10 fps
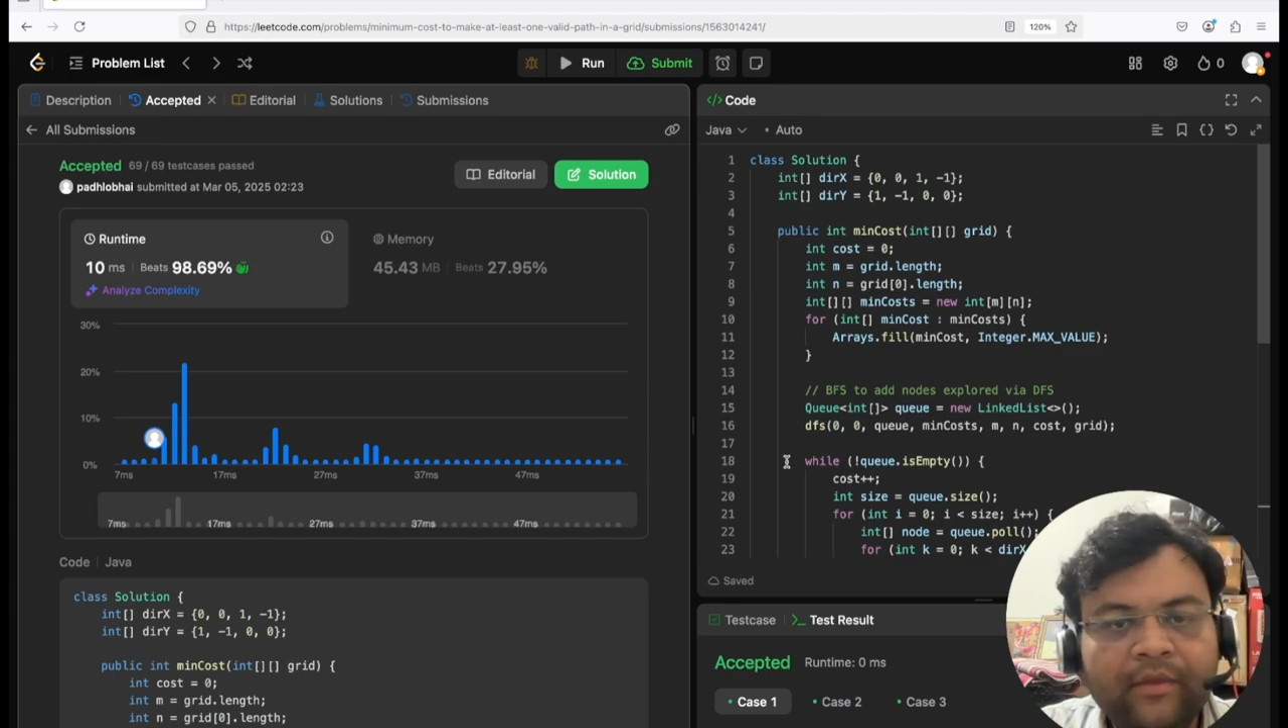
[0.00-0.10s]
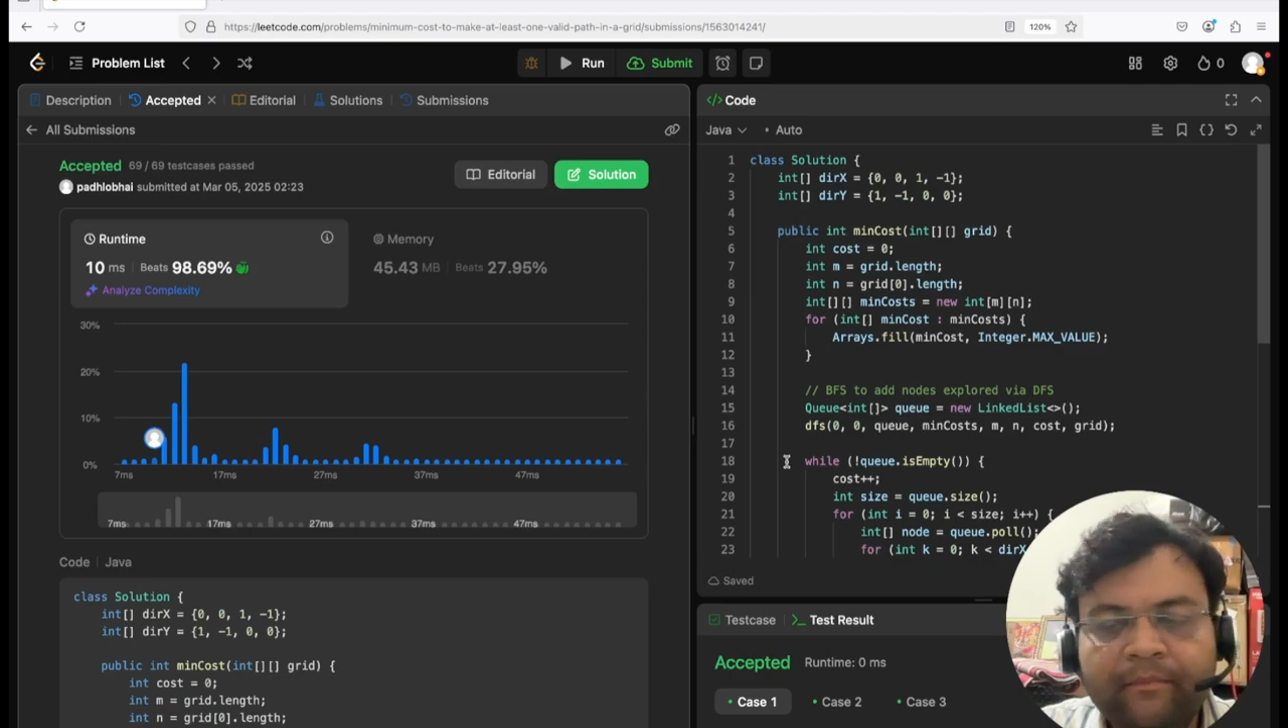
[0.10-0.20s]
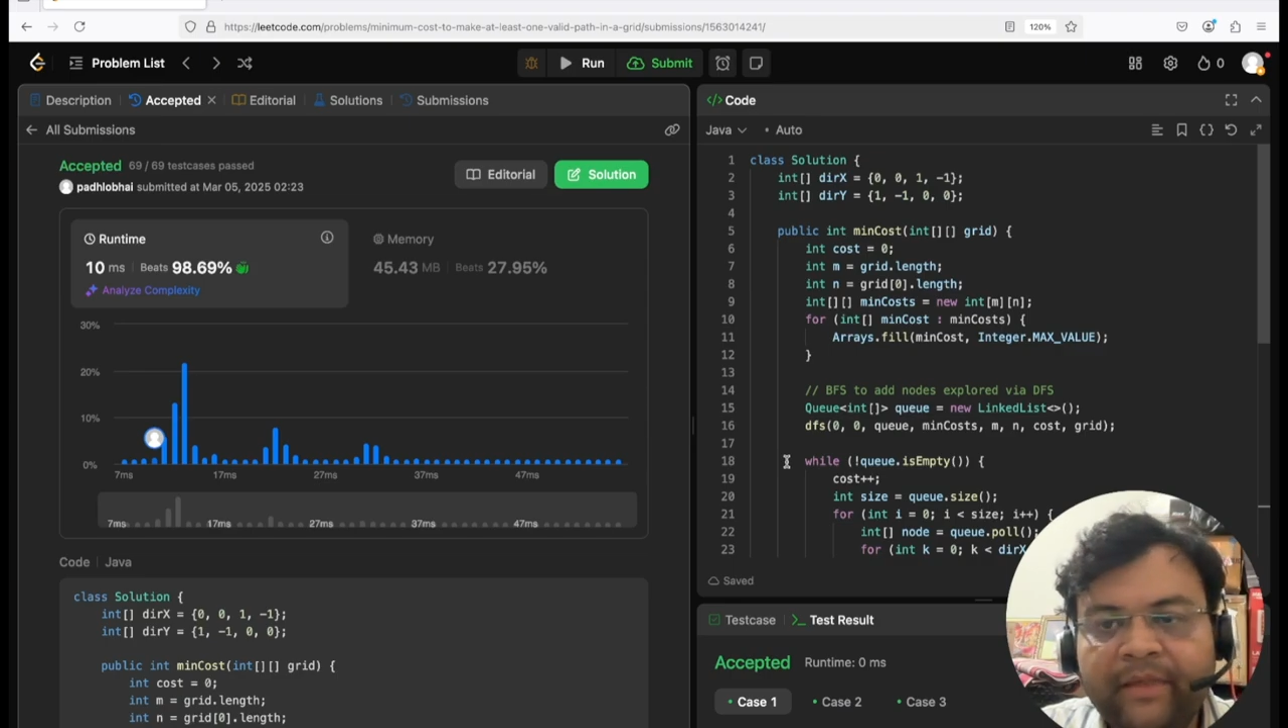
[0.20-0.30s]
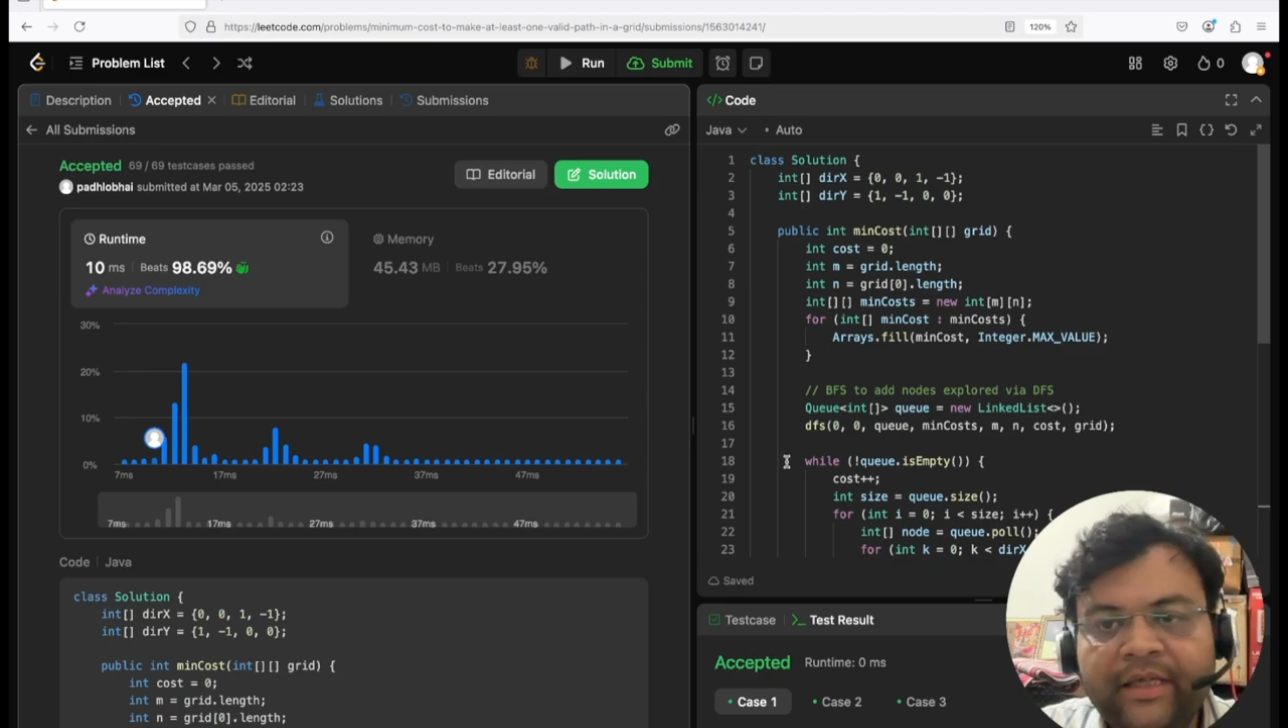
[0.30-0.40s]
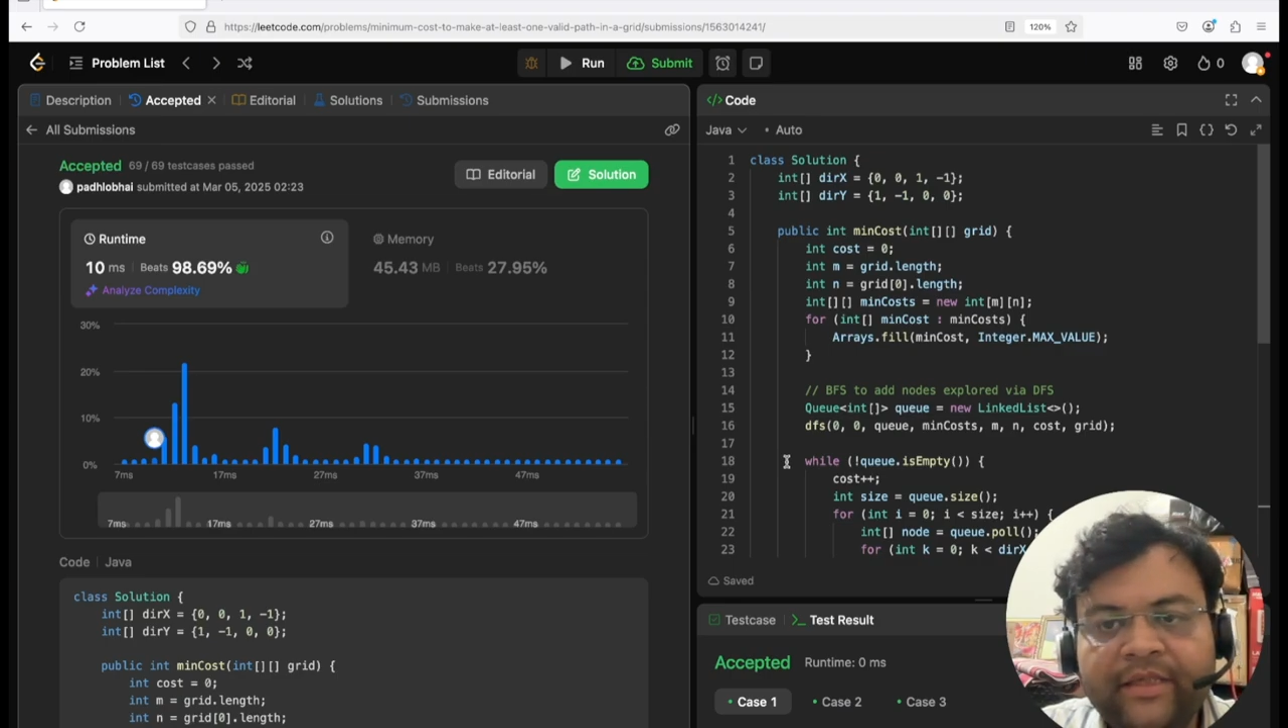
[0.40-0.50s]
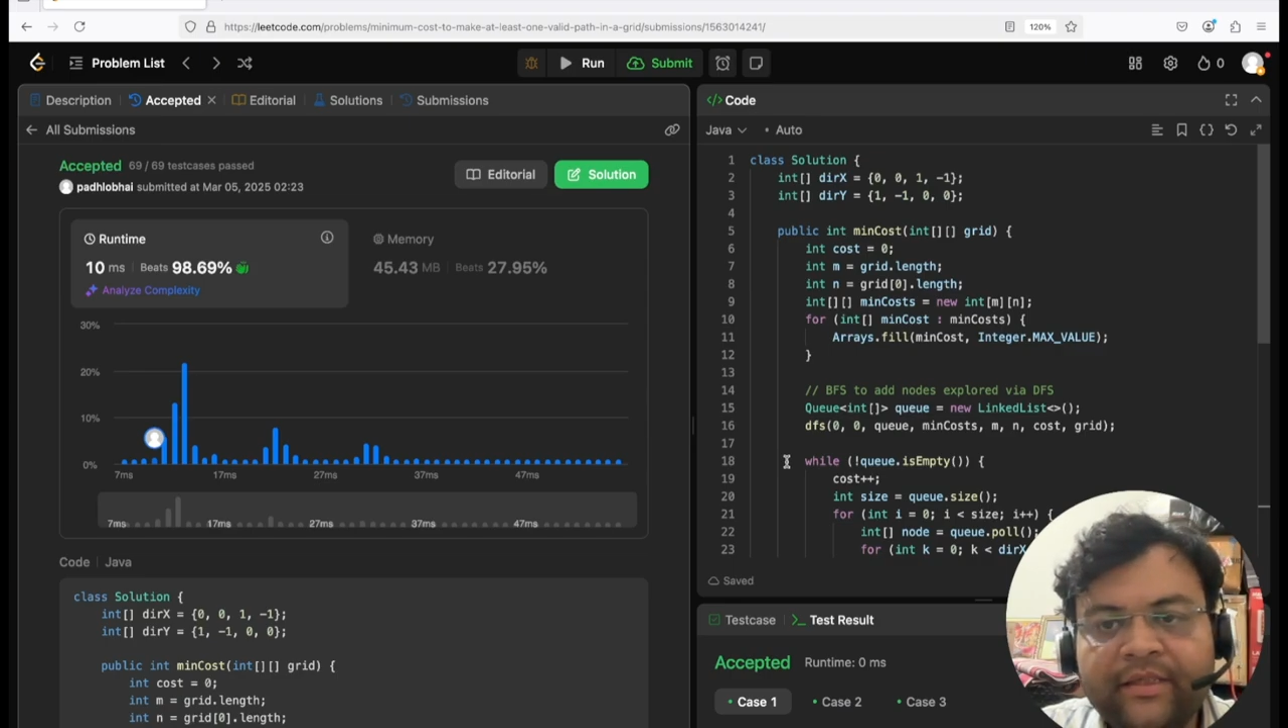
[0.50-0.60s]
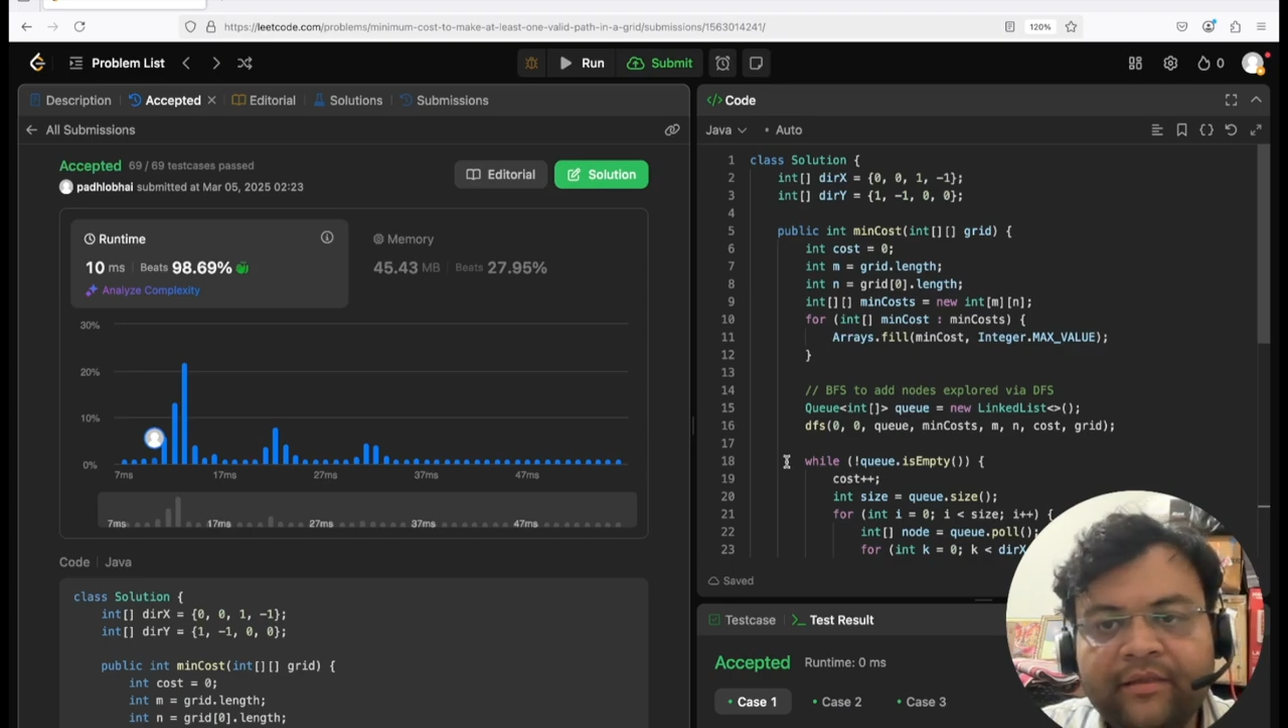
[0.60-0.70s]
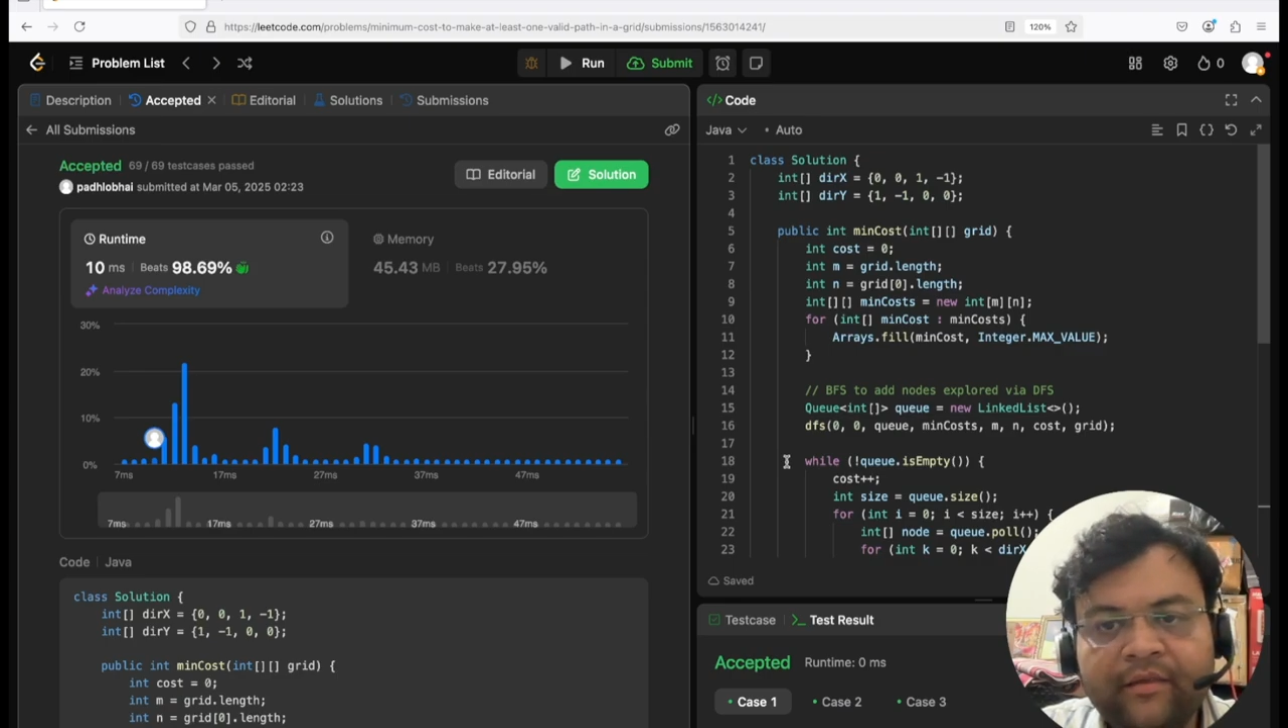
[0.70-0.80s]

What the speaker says: Please,